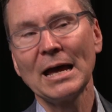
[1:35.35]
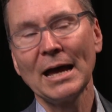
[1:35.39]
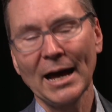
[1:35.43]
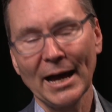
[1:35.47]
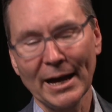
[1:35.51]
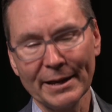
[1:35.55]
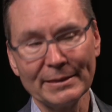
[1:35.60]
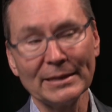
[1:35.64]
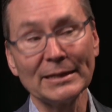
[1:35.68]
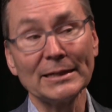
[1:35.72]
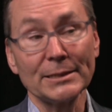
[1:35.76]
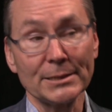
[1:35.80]
I
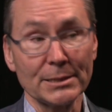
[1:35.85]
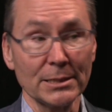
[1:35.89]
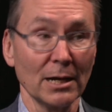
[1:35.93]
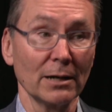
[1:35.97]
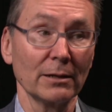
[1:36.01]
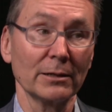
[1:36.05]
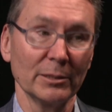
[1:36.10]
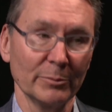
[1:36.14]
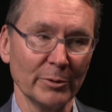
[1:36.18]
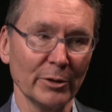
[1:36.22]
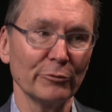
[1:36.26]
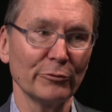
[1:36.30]
think it's not
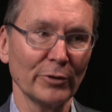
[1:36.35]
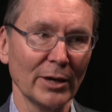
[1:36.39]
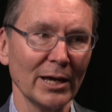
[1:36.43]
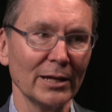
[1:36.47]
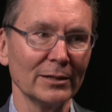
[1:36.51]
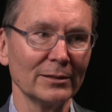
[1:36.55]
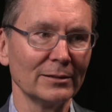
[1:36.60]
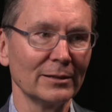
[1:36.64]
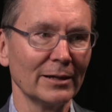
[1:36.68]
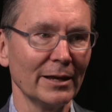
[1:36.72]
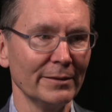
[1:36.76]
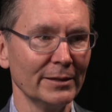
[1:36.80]
going to be a fad.
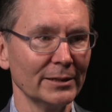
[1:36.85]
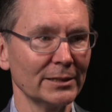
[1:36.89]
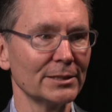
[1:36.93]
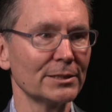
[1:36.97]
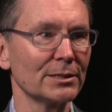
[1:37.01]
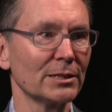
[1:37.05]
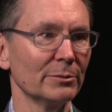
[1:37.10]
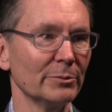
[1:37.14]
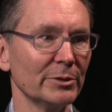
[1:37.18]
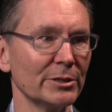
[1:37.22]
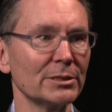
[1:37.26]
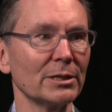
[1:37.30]
I think it's
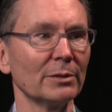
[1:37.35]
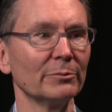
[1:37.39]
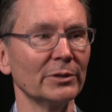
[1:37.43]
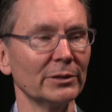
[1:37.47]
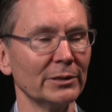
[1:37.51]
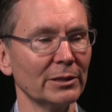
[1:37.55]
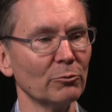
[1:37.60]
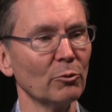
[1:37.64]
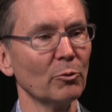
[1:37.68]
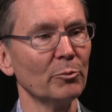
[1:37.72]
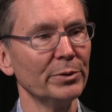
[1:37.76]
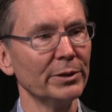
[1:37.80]
going to be something
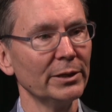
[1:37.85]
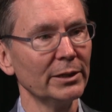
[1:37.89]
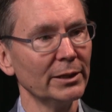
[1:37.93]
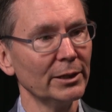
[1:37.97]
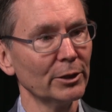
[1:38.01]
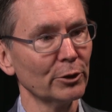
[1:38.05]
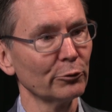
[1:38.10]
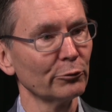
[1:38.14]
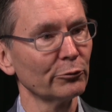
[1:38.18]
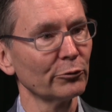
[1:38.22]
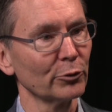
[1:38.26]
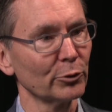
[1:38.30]
that will be
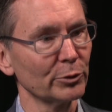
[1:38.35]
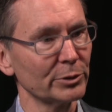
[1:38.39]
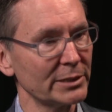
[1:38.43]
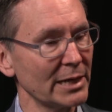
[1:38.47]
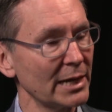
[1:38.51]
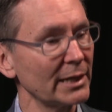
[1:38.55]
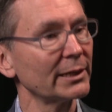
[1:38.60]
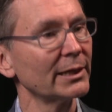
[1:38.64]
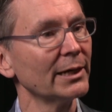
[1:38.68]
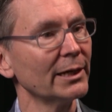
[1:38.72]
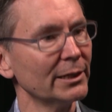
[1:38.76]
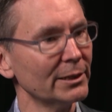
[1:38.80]
here for
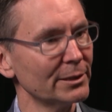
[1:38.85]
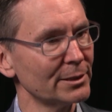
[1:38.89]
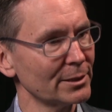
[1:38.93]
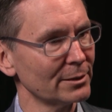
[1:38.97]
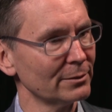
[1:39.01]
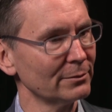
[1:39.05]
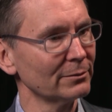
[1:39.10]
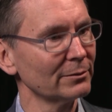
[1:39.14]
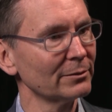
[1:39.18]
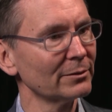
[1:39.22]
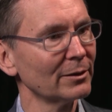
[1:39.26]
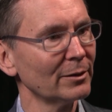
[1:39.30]
decades. And
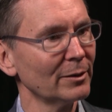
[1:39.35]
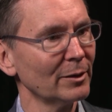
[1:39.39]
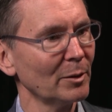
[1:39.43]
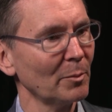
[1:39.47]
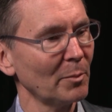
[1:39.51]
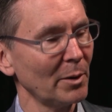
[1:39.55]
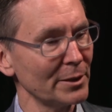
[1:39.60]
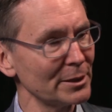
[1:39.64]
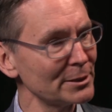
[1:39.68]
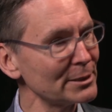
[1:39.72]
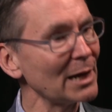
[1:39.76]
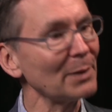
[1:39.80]

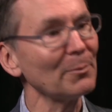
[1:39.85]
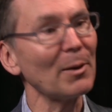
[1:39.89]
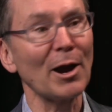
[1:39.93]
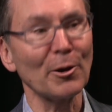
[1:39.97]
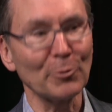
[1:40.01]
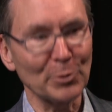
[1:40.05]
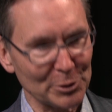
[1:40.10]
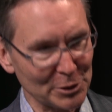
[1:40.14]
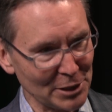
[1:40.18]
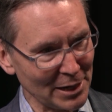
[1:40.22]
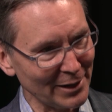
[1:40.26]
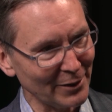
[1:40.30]
by the time I
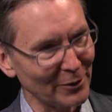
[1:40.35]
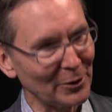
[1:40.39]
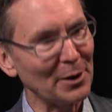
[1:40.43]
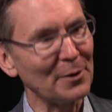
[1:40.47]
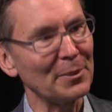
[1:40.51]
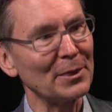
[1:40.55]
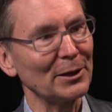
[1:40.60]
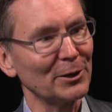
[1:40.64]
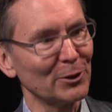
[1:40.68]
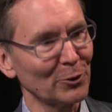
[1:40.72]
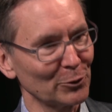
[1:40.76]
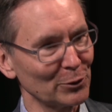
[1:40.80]
retire, I
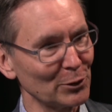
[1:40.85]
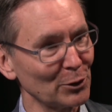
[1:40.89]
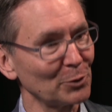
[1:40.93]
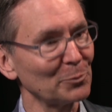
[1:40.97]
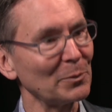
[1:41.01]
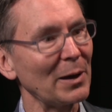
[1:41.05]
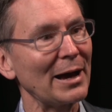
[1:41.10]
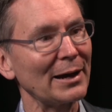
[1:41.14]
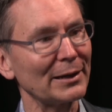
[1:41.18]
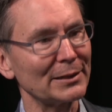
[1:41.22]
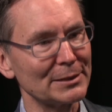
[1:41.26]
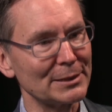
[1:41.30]
think you'll look
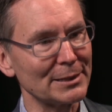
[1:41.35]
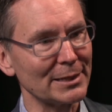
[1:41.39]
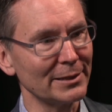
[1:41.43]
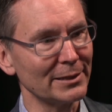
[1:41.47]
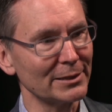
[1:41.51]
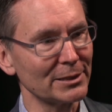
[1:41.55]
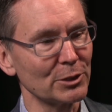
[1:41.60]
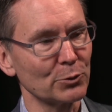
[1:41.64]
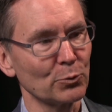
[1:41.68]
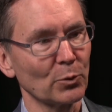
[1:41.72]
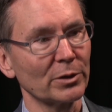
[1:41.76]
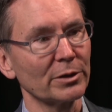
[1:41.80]
back and say
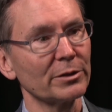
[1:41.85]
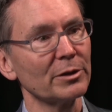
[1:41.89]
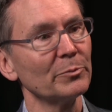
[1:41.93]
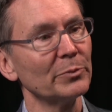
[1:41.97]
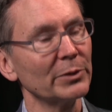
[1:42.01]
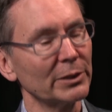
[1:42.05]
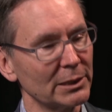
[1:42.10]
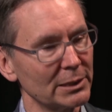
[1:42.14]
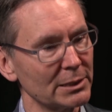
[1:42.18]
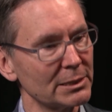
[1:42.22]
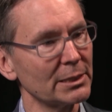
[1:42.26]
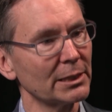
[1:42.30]
this is one of the
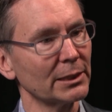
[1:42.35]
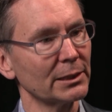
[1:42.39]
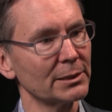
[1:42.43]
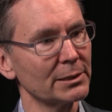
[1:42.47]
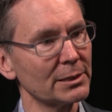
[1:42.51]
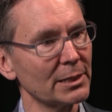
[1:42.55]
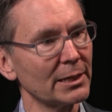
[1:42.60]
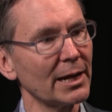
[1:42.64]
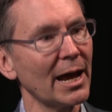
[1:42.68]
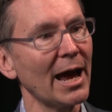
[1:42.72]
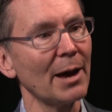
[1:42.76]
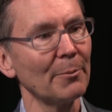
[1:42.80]
biggest things
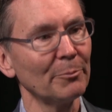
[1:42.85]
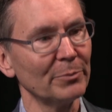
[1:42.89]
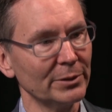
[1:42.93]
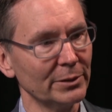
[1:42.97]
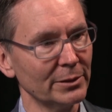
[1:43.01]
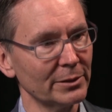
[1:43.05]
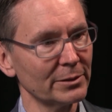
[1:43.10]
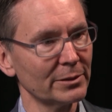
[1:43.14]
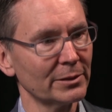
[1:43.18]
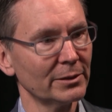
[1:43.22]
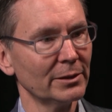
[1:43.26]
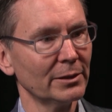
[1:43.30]
that happened
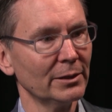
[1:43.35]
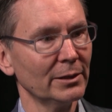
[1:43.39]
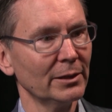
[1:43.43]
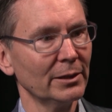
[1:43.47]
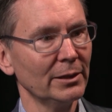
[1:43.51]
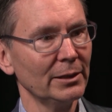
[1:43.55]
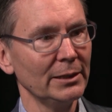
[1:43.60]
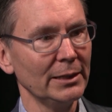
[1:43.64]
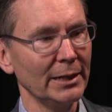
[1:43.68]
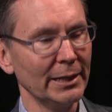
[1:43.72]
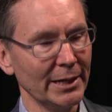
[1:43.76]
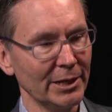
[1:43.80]

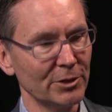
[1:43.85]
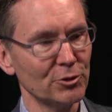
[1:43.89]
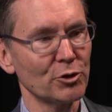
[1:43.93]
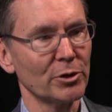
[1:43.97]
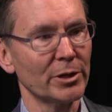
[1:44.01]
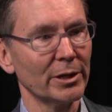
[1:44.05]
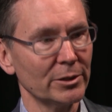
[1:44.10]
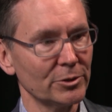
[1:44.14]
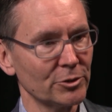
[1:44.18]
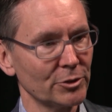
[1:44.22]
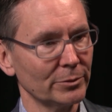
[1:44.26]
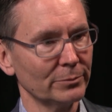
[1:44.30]
in
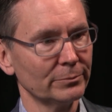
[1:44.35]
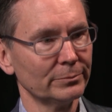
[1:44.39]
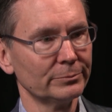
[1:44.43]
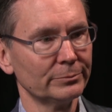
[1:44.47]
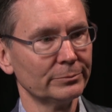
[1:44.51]
education.